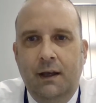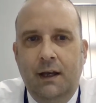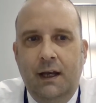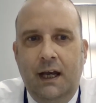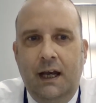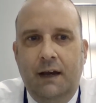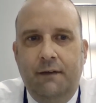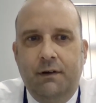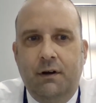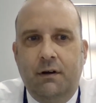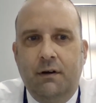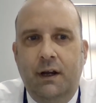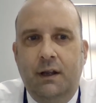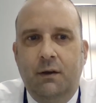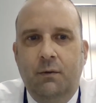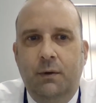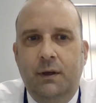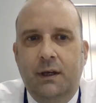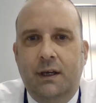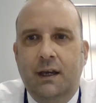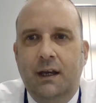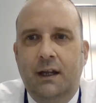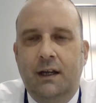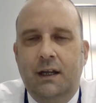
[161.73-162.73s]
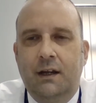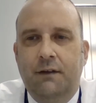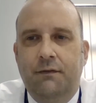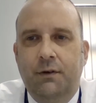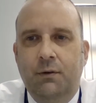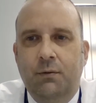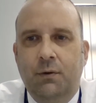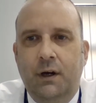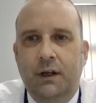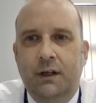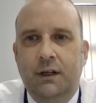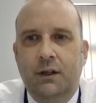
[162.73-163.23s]
Have a great weekend,
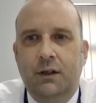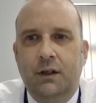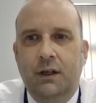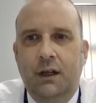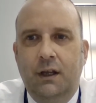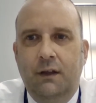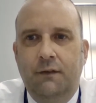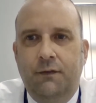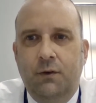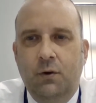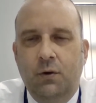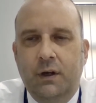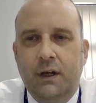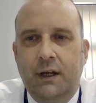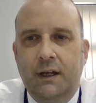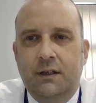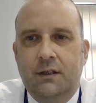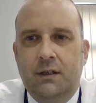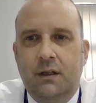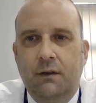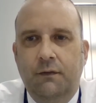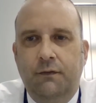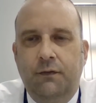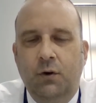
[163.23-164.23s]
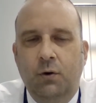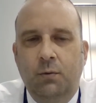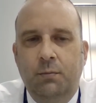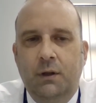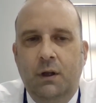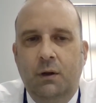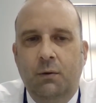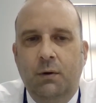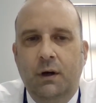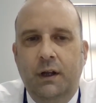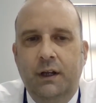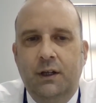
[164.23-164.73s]
everyone. If you're going to the
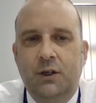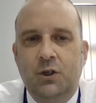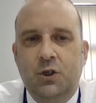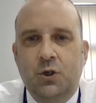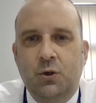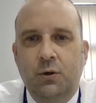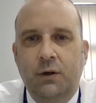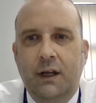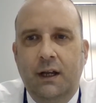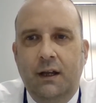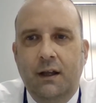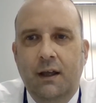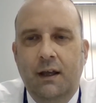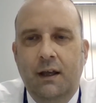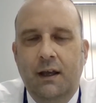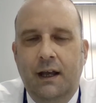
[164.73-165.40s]
Formula One, enjoy it